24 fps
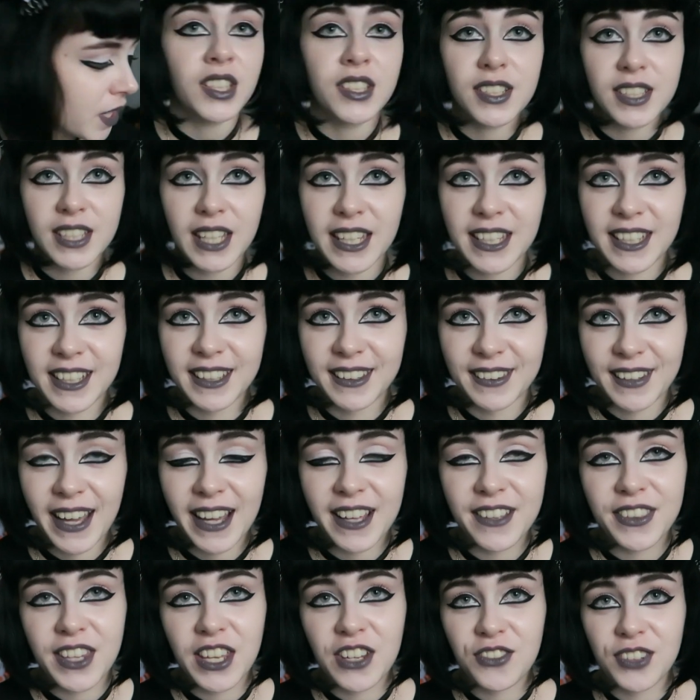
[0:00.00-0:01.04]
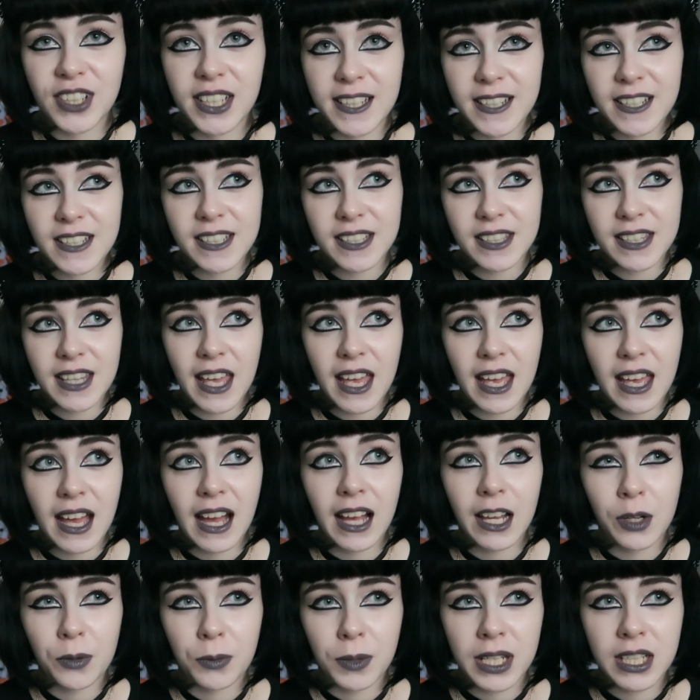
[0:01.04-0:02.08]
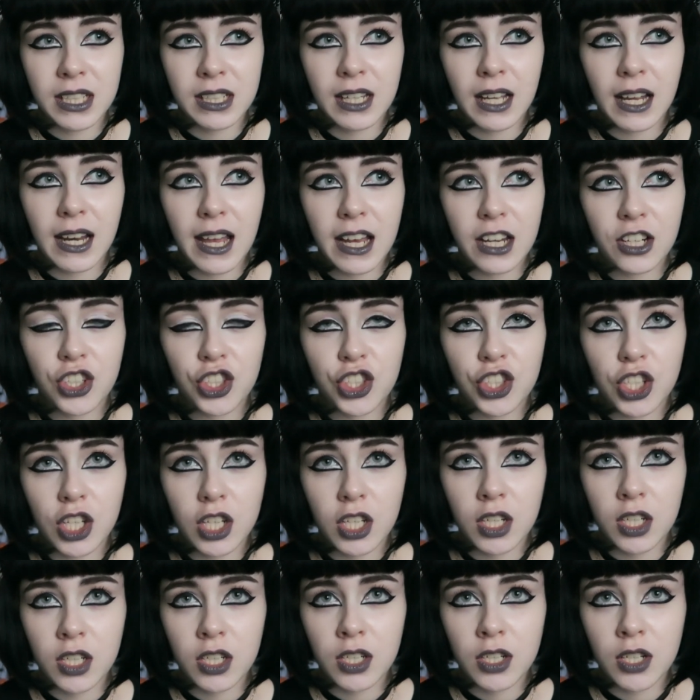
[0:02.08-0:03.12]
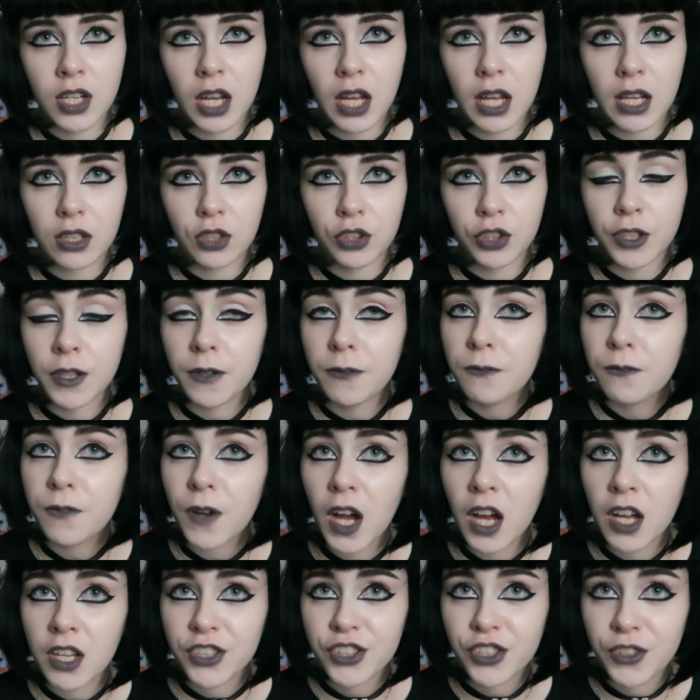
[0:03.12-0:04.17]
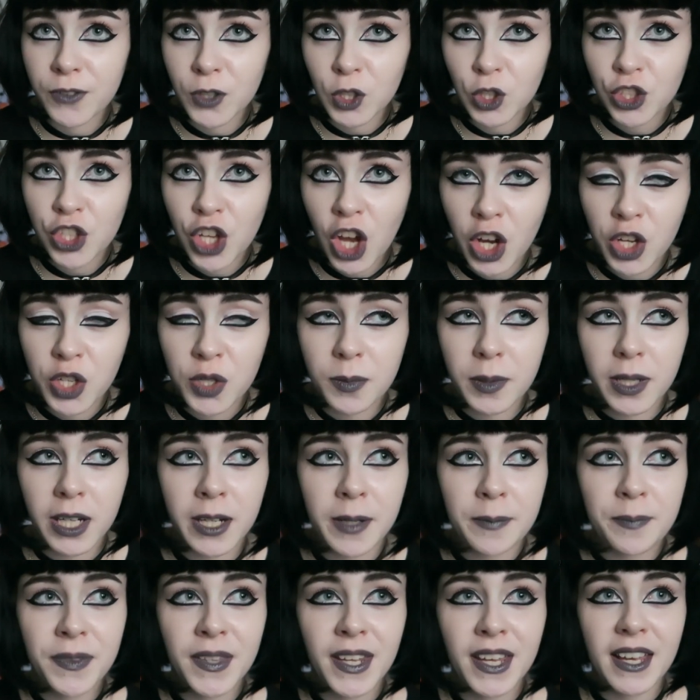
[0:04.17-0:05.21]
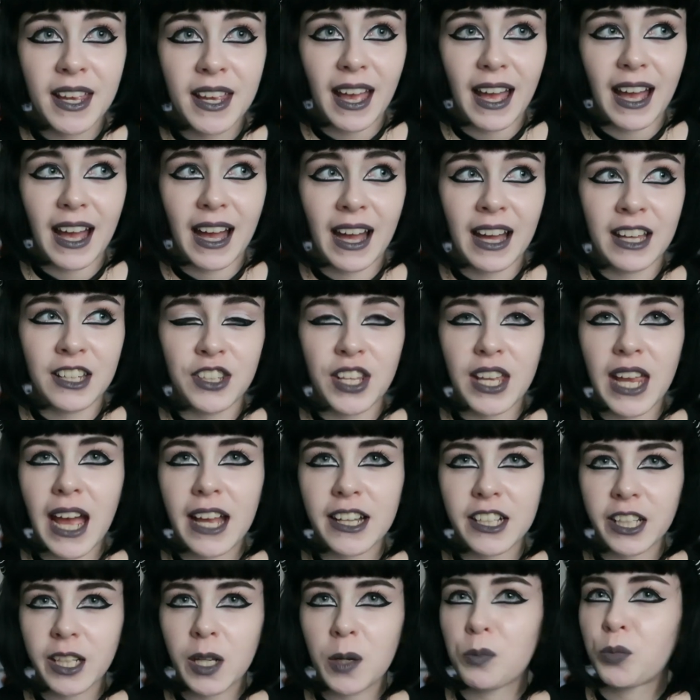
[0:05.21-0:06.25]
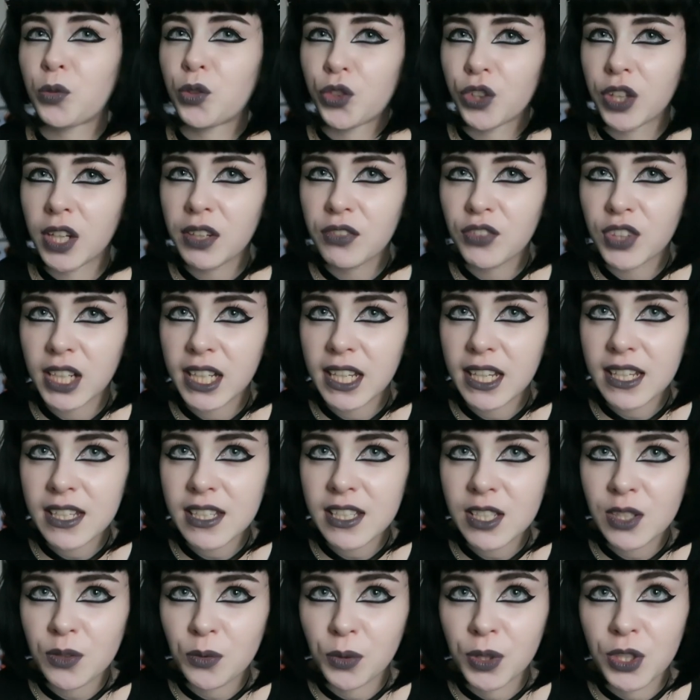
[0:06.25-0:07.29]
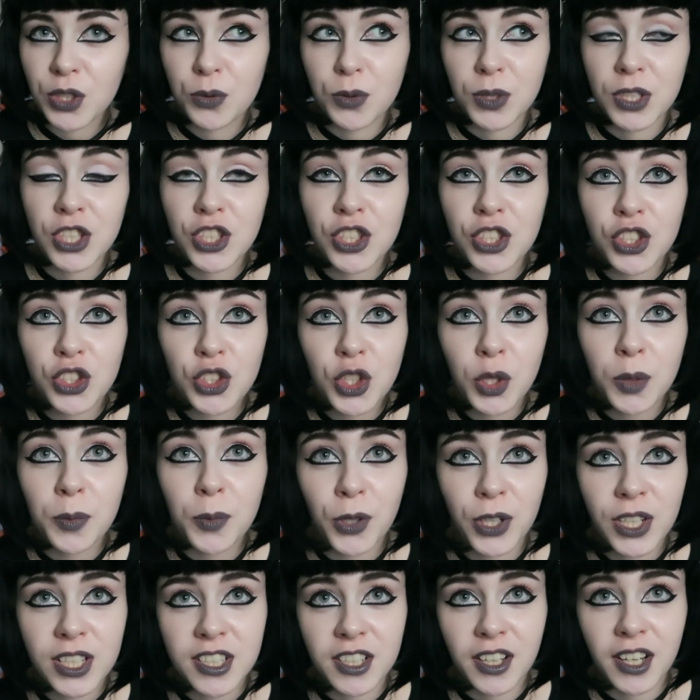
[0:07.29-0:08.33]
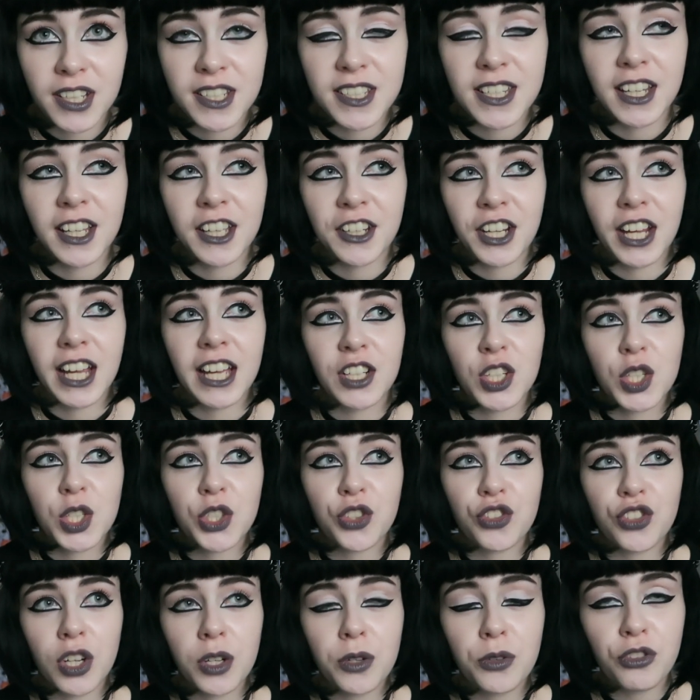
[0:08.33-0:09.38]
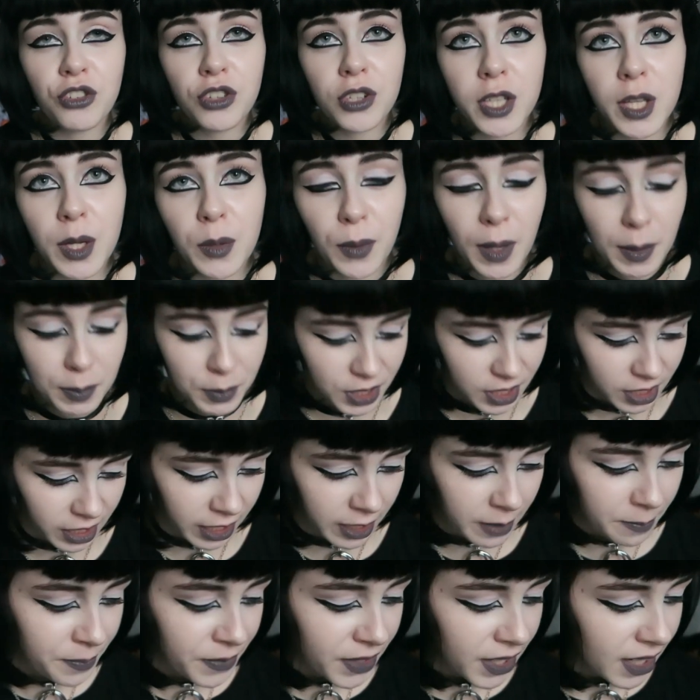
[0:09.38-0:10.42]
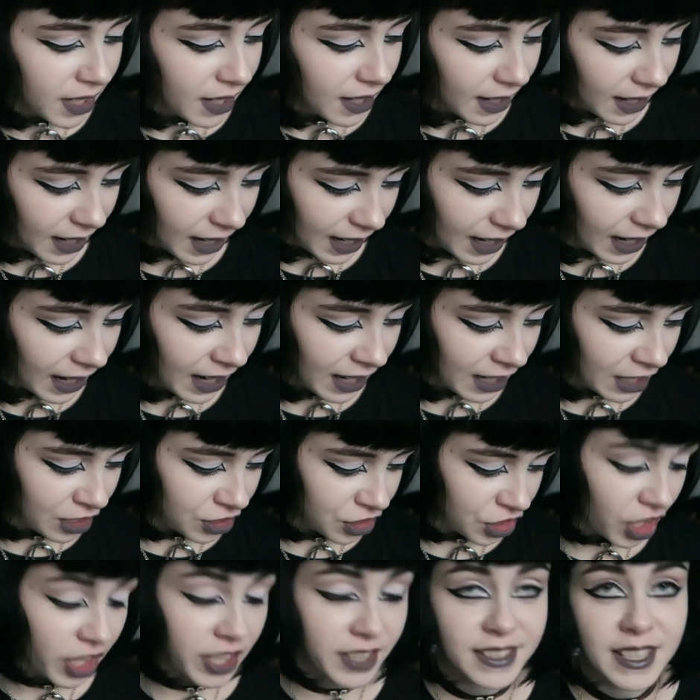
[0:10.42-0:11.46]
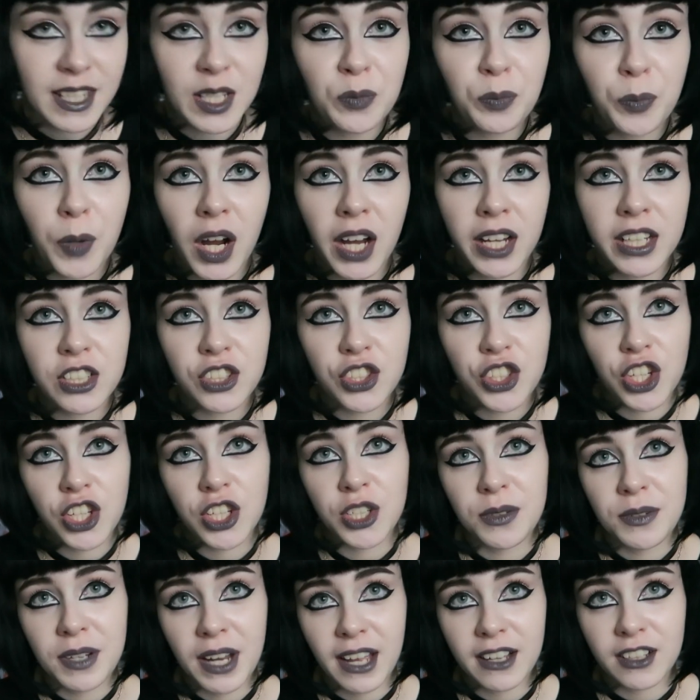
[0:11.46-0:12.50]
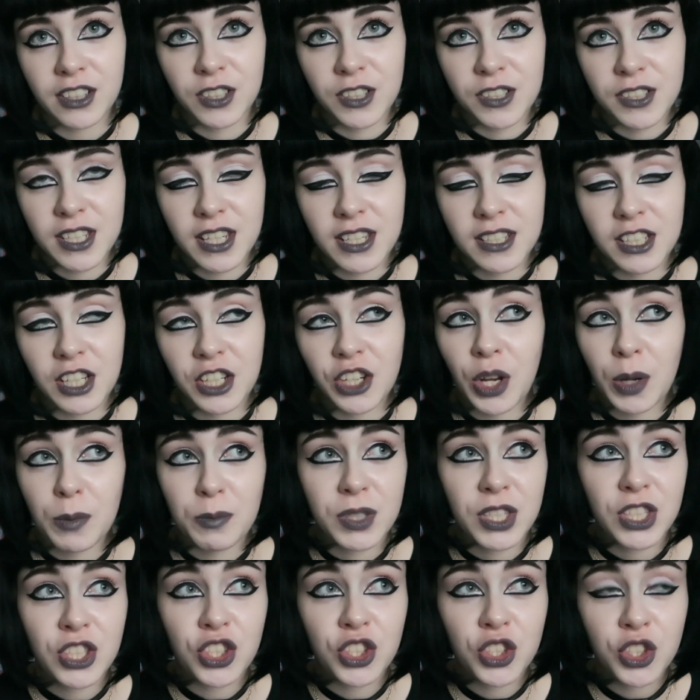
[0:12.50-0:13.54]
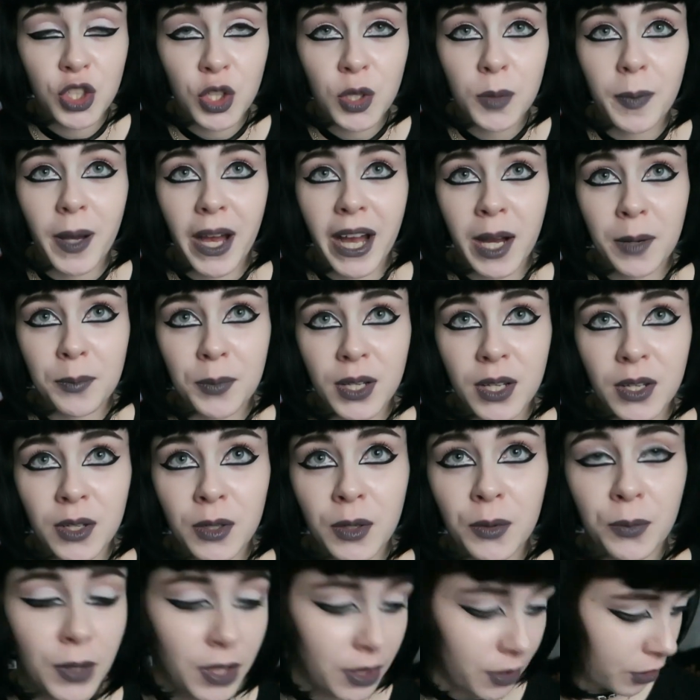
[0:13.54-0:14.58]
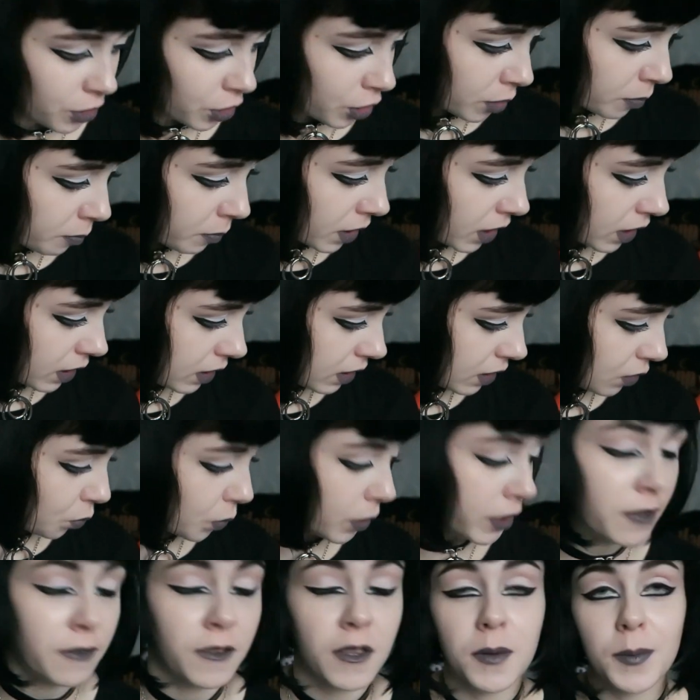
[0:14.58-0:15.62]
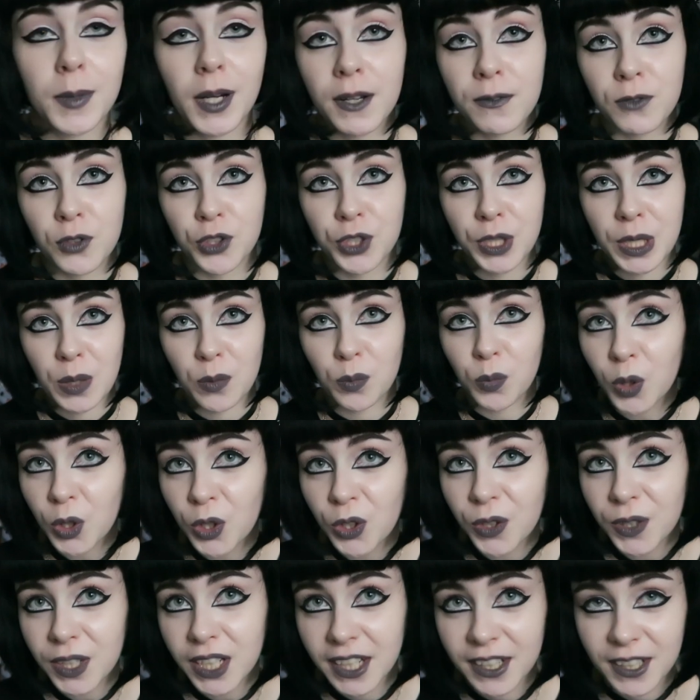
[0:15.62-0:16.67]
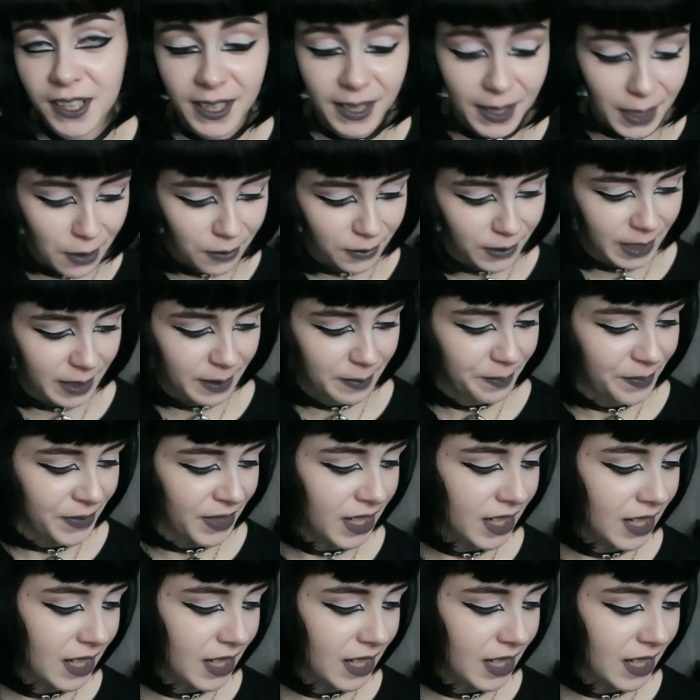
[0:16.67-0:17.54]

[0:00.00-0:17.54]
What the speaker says: Saying that, they released their Halloween collection on the 1st of October, and they had like a pre-release, which was super exciting. And I had a scroll through their website, and I did buy two necklaces, and I'm super happy with them. One of them I've already worn and I love it.